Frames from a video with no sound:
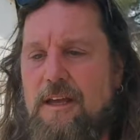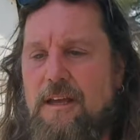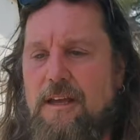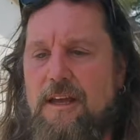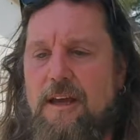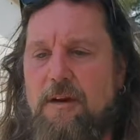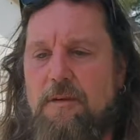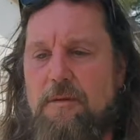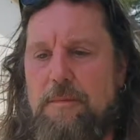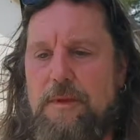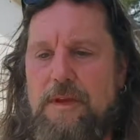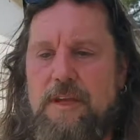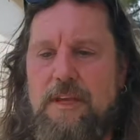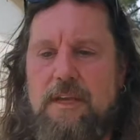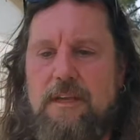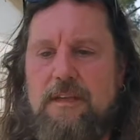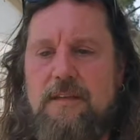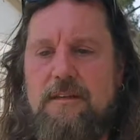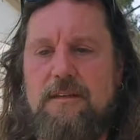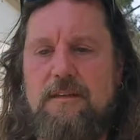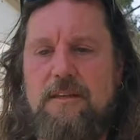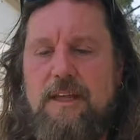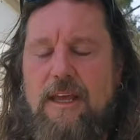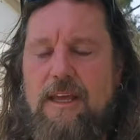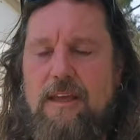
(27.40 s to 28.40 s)
That would be
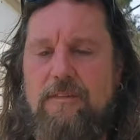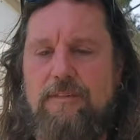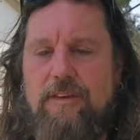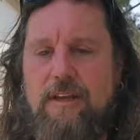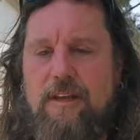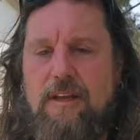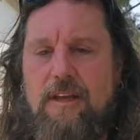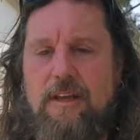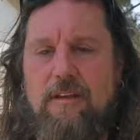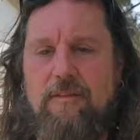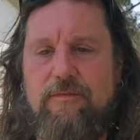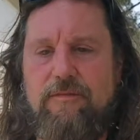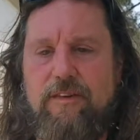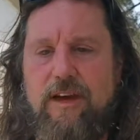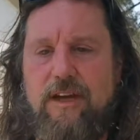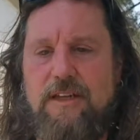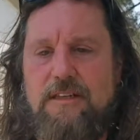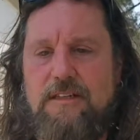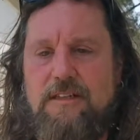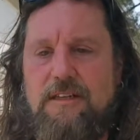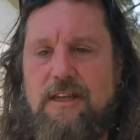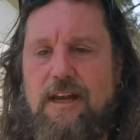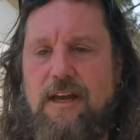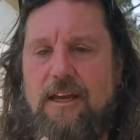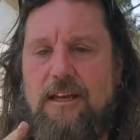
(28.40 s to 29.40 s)
David
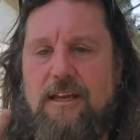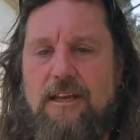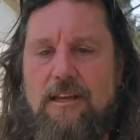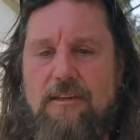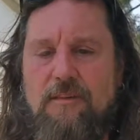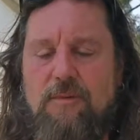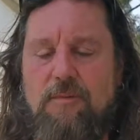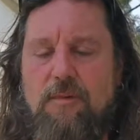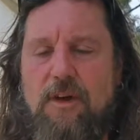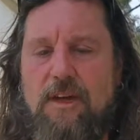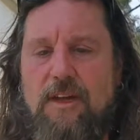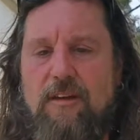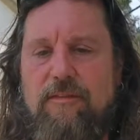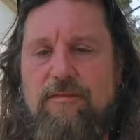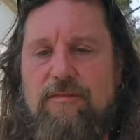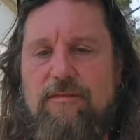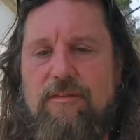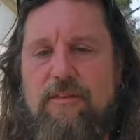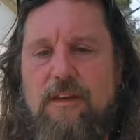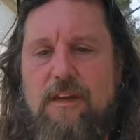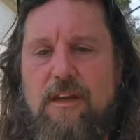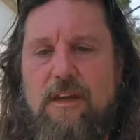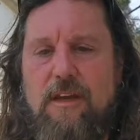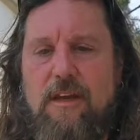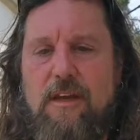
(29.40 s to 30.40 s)
Feinstein, his wife,
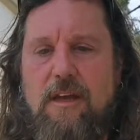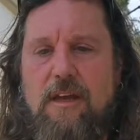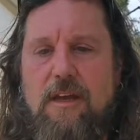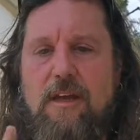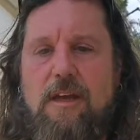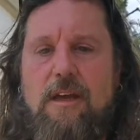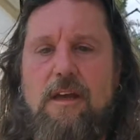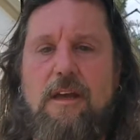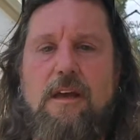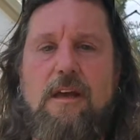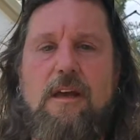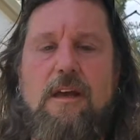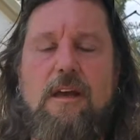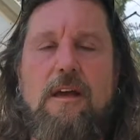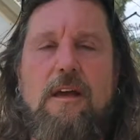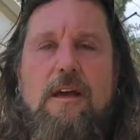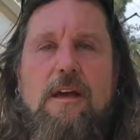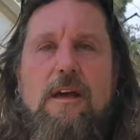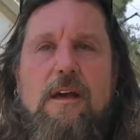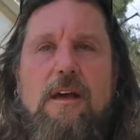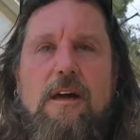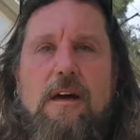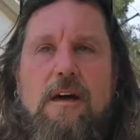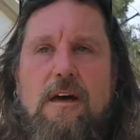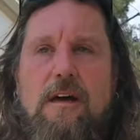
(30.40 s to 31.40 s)

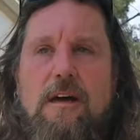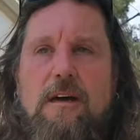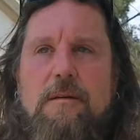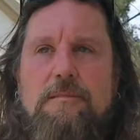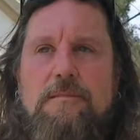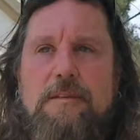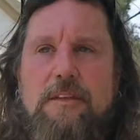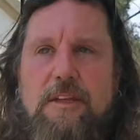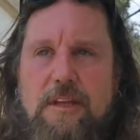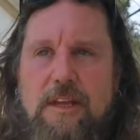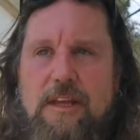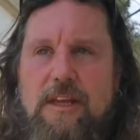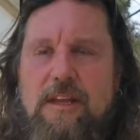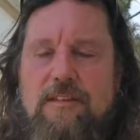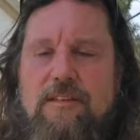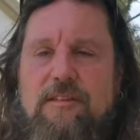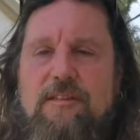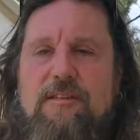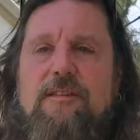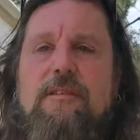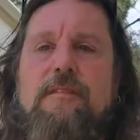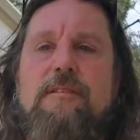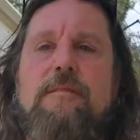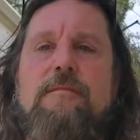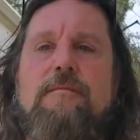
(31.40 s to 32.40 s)
uh,
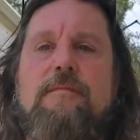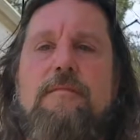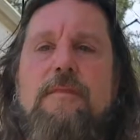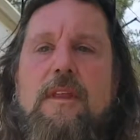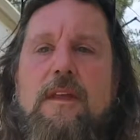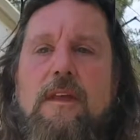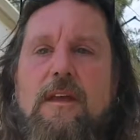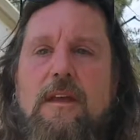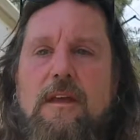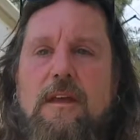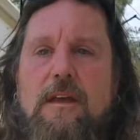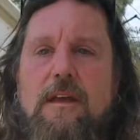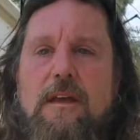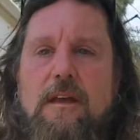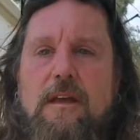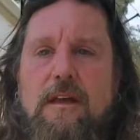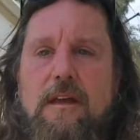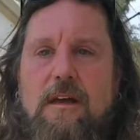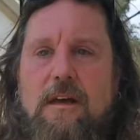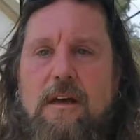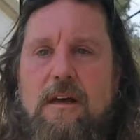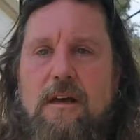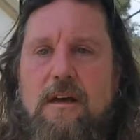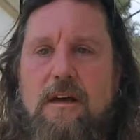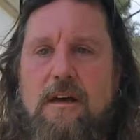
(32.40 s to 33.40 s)
Denise
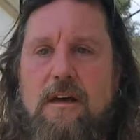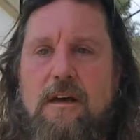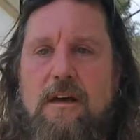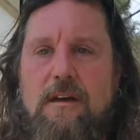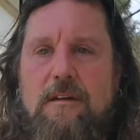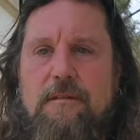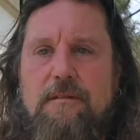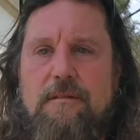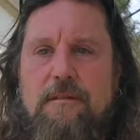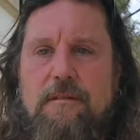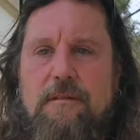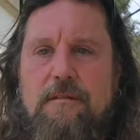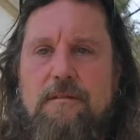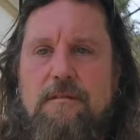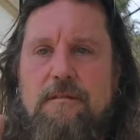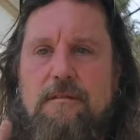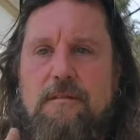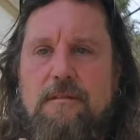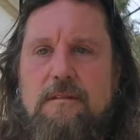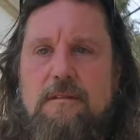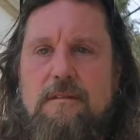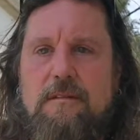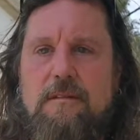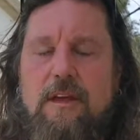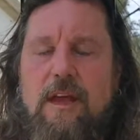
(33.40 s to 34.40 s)
uh,
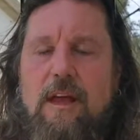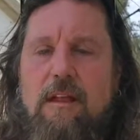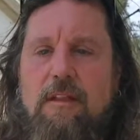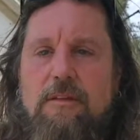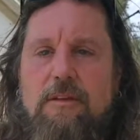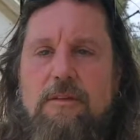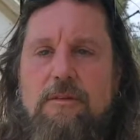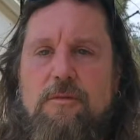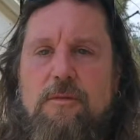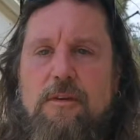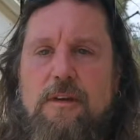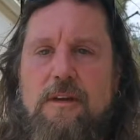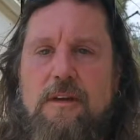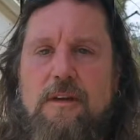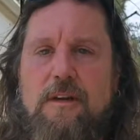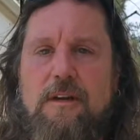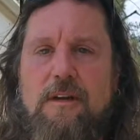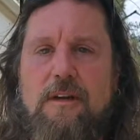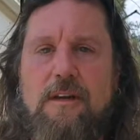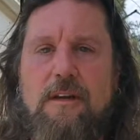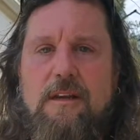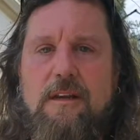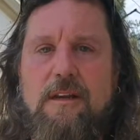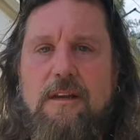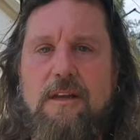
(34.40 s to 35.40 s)
Eleanor
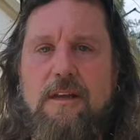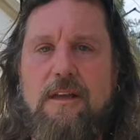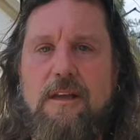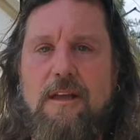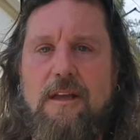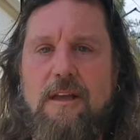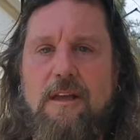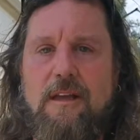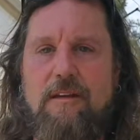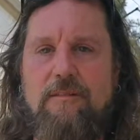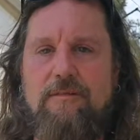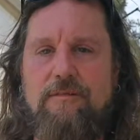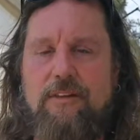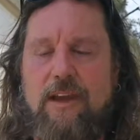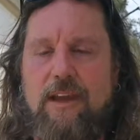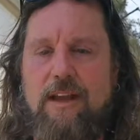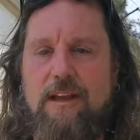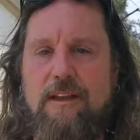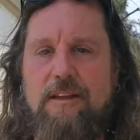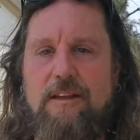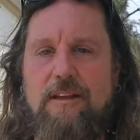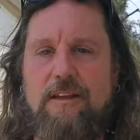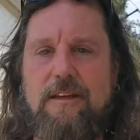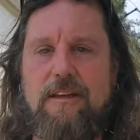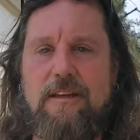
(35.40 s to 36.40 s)

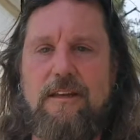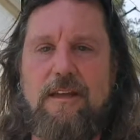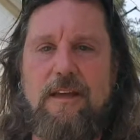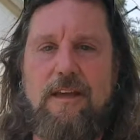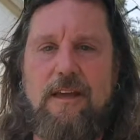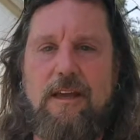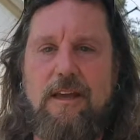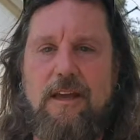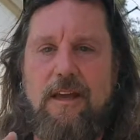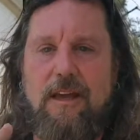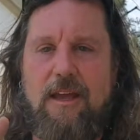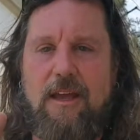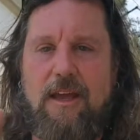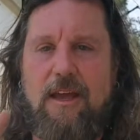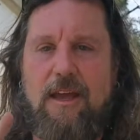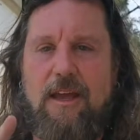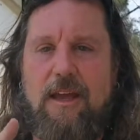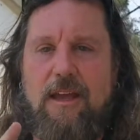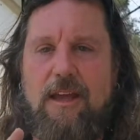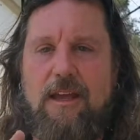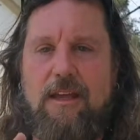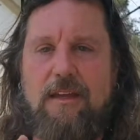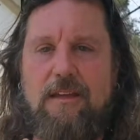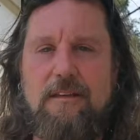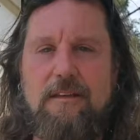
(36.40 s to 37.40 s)
Phelan
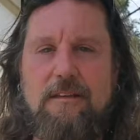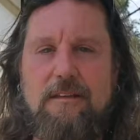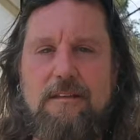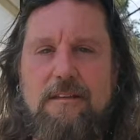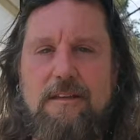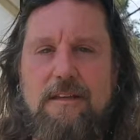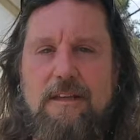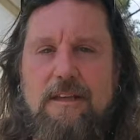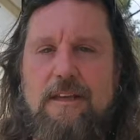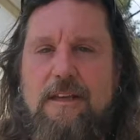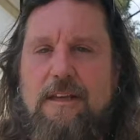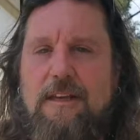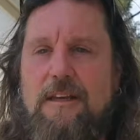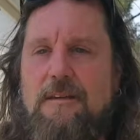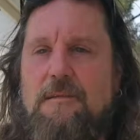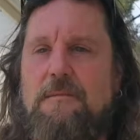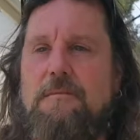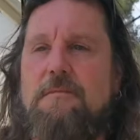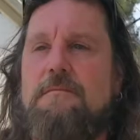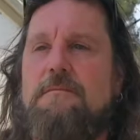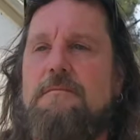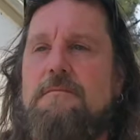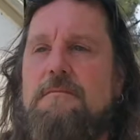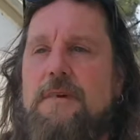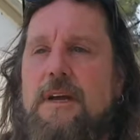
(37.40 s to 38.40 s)
and
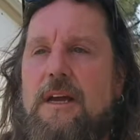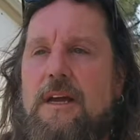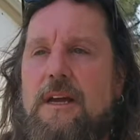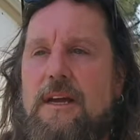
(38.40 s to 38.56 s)
Kim